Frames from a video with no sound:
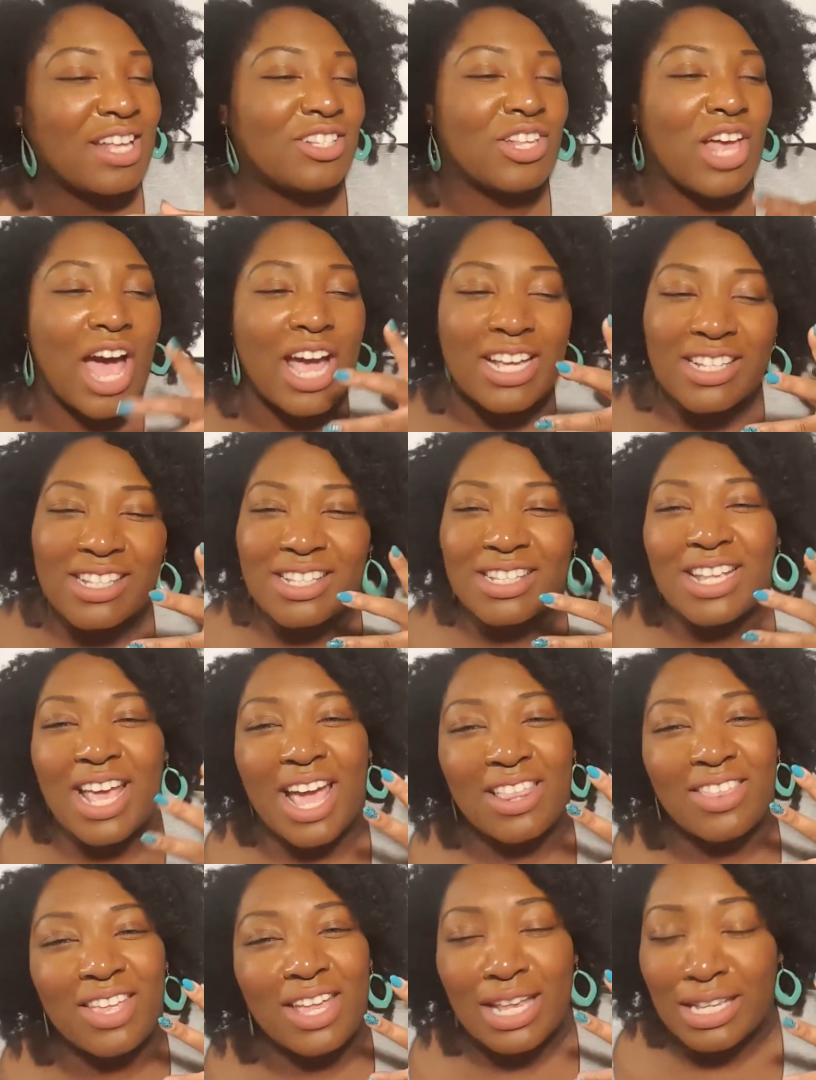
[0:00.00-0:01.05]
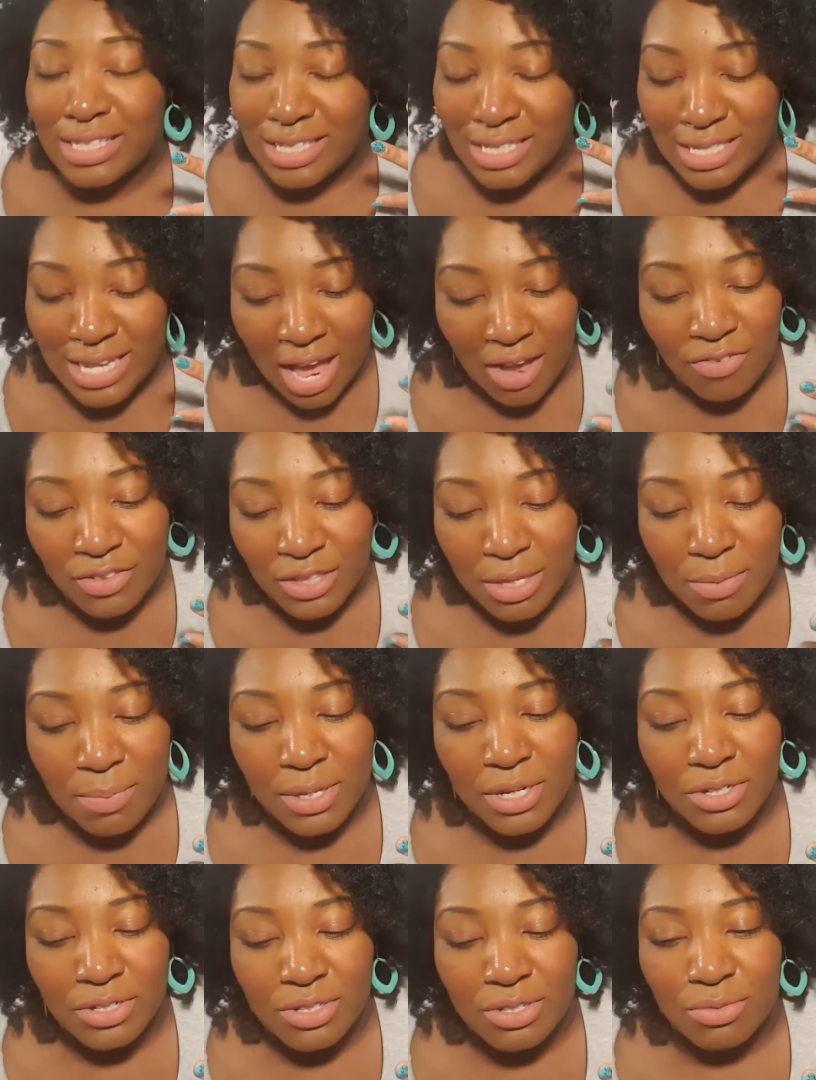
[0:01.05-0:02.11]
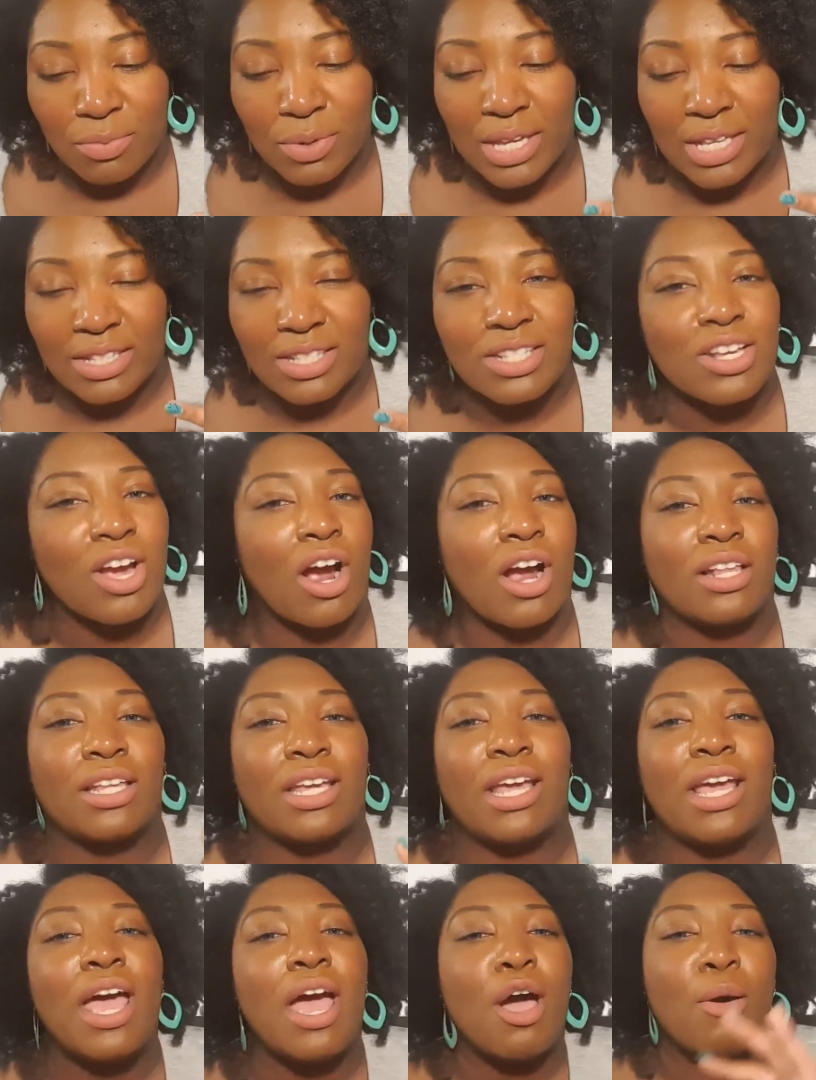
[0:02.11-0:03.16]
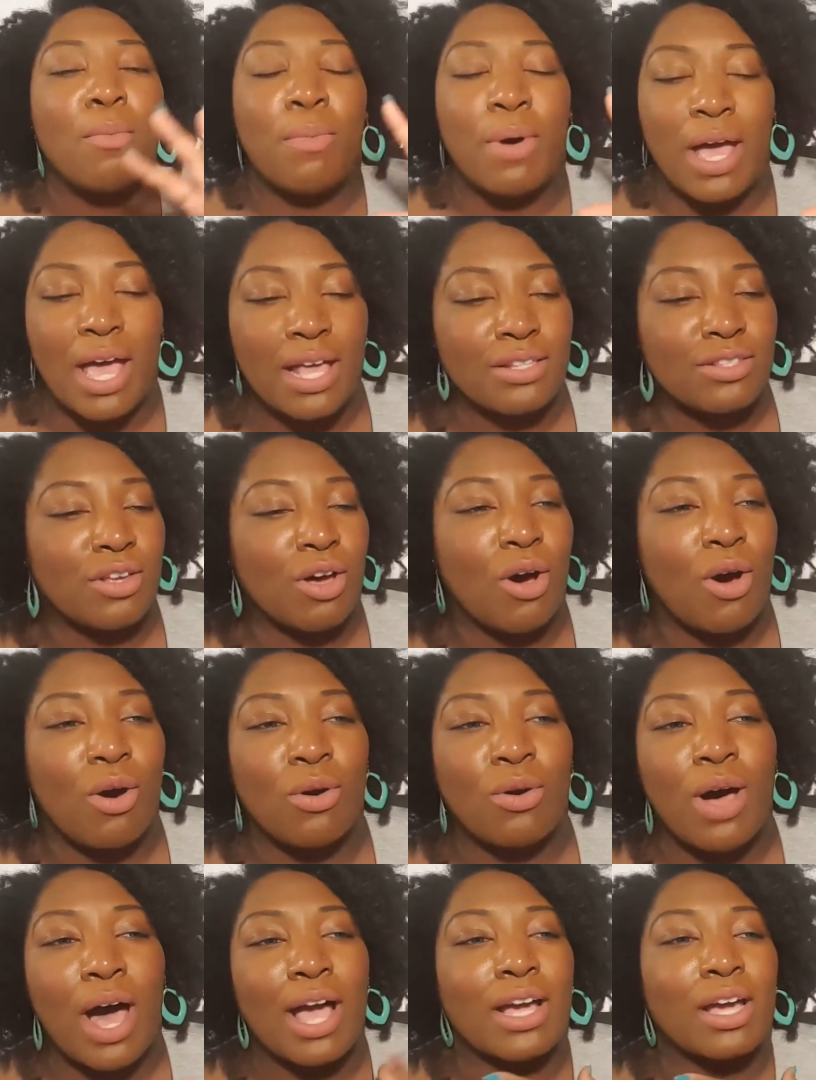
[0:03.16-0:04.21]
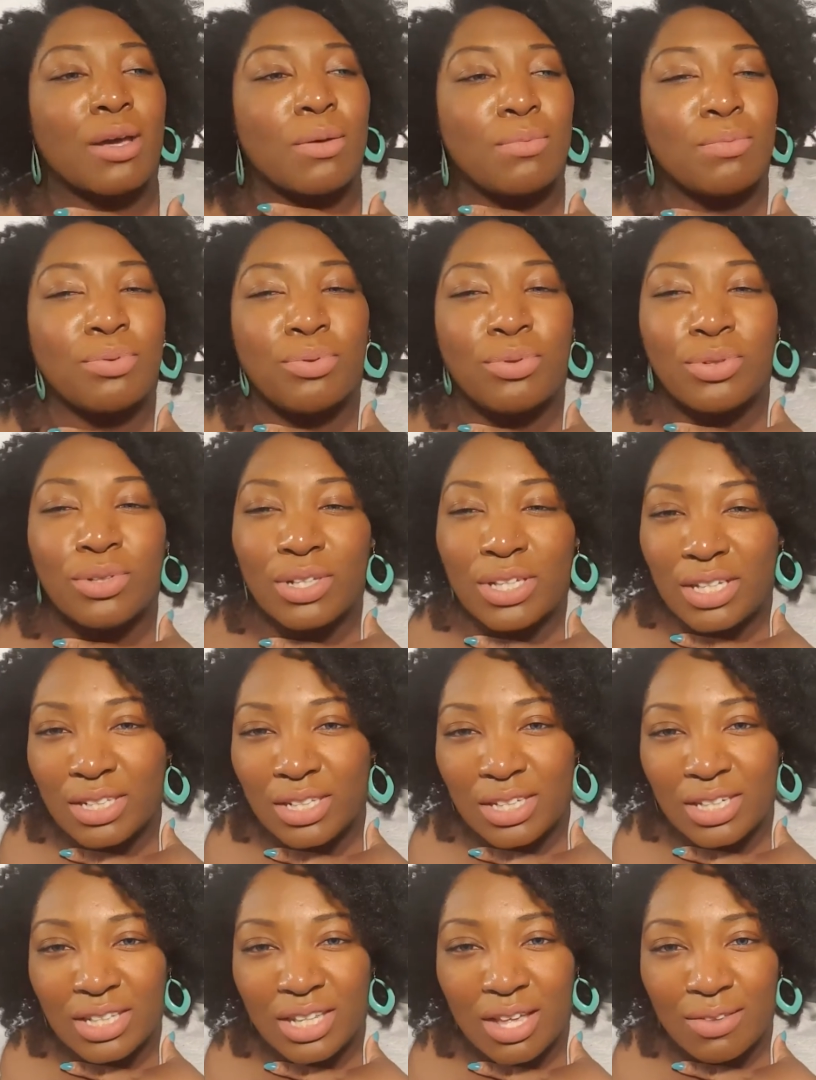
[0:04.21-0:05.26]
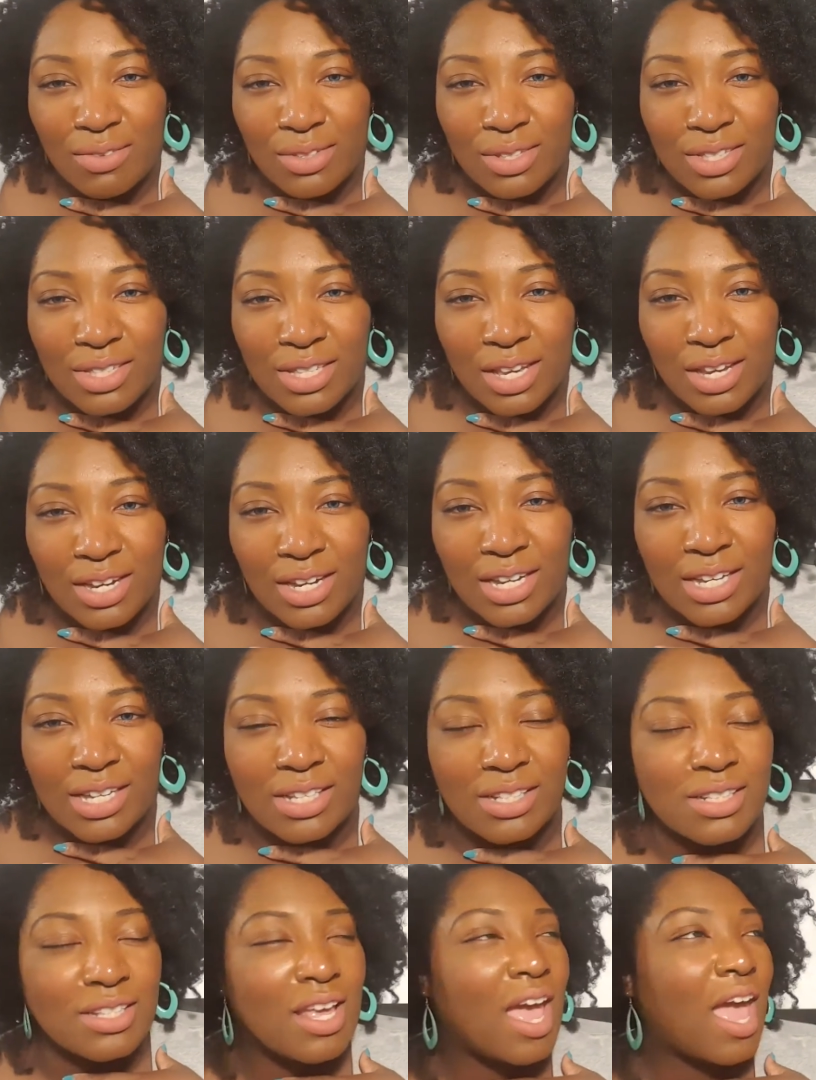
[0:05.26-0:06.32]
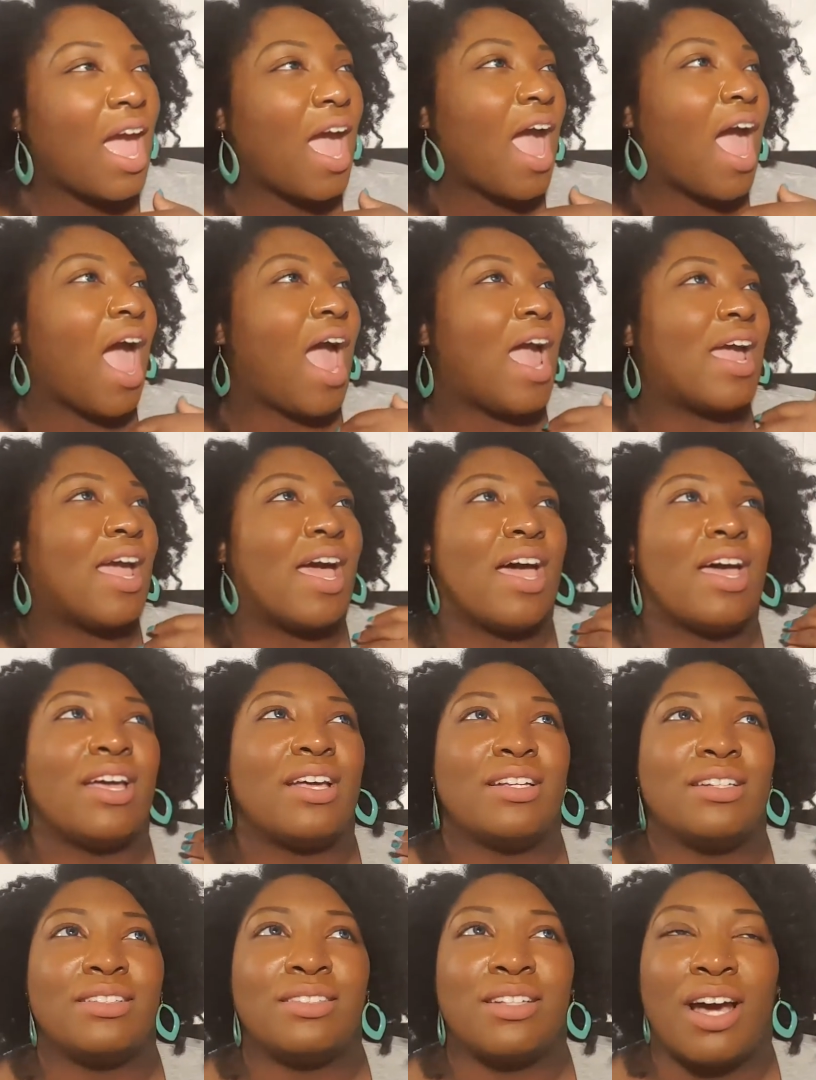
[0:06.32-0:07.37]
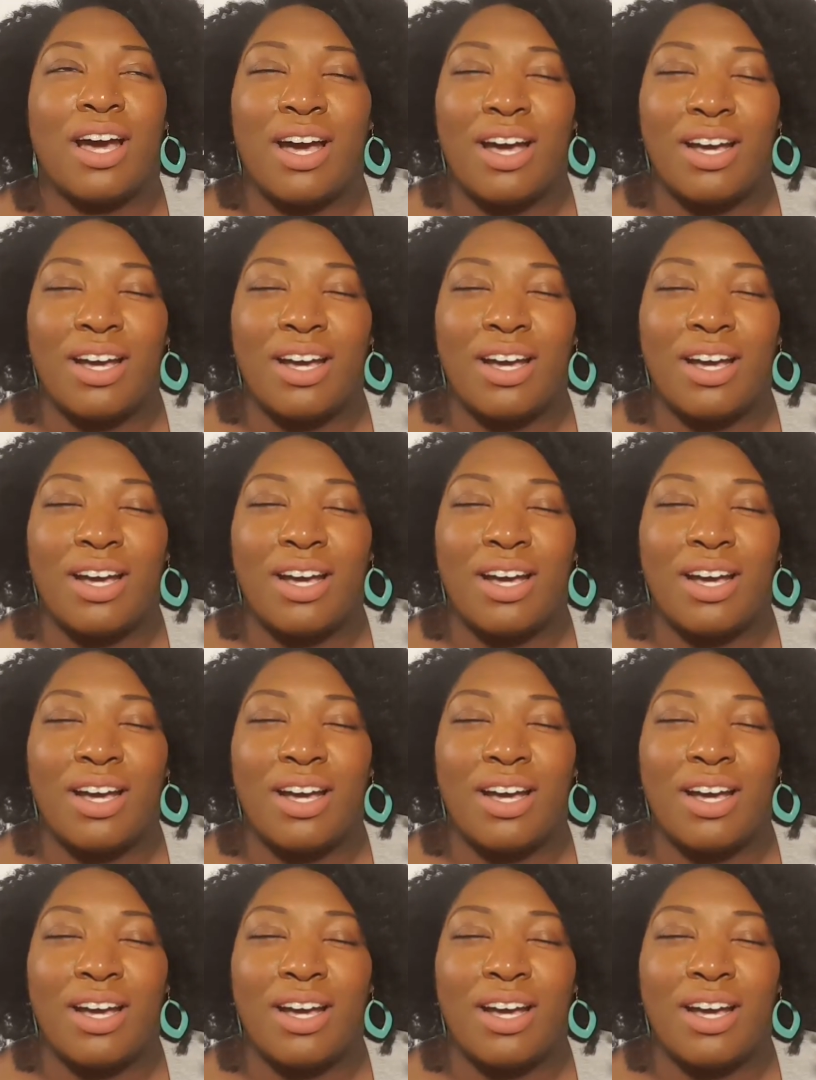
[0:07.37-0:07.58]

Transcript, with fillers: So I can say that it's definitely bittersweet Scarlet, but as a whole, I completely love the series, and